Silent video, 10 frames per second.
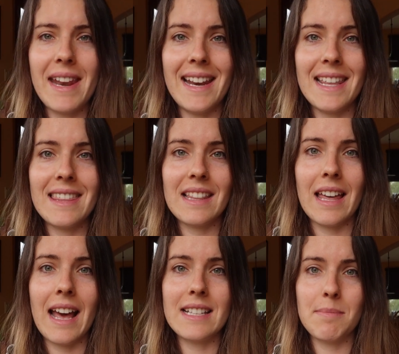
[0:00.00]
and anything
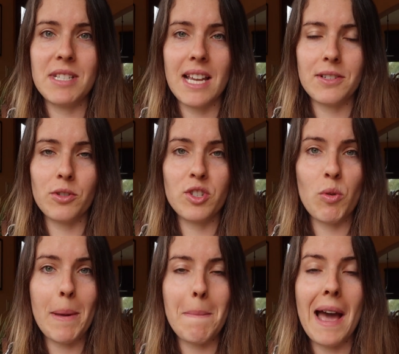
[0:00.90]
that has the potential
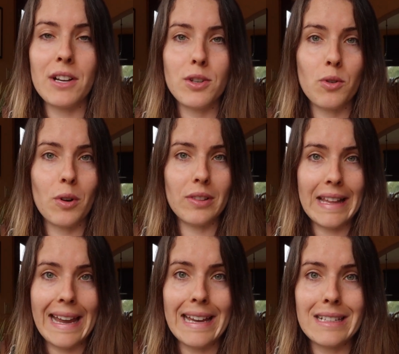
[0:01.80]
to impact your
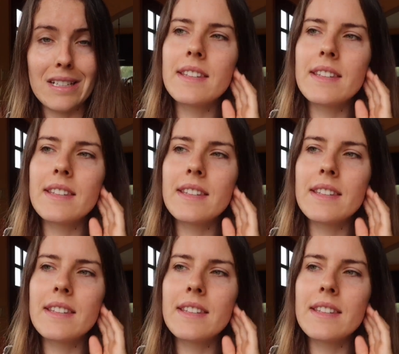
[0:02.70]
land.